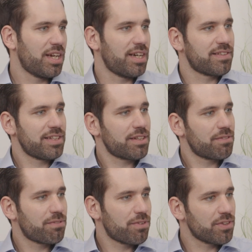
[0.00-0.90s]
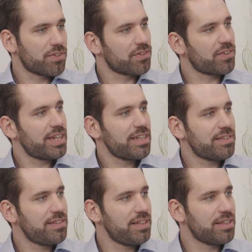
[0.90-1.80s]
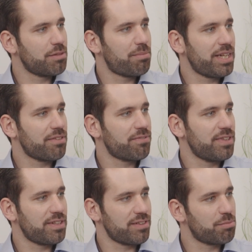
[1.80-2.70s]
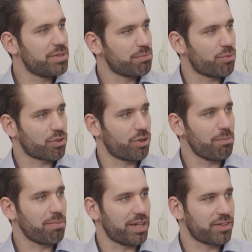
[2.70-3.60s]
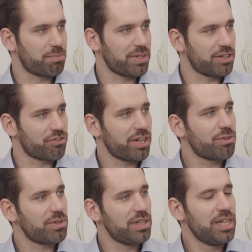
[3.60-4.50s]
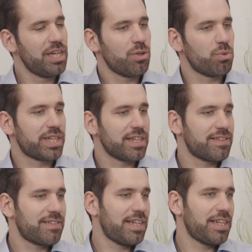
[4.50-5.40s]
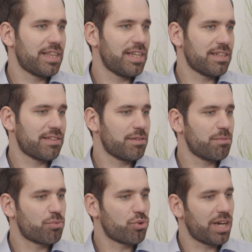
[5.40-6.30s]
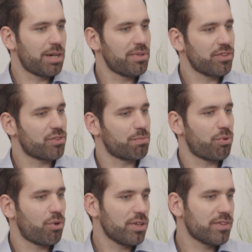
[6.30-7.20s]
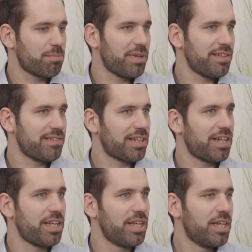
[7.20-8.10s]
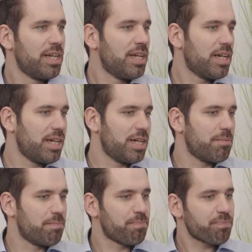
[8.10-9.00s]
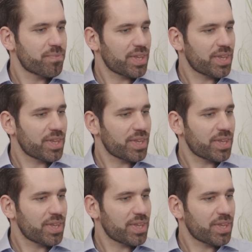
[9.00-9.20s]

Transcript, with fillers: I think for the society, the benefit is a bit more complex, but in general, we can say that PUDAMA supports basically um,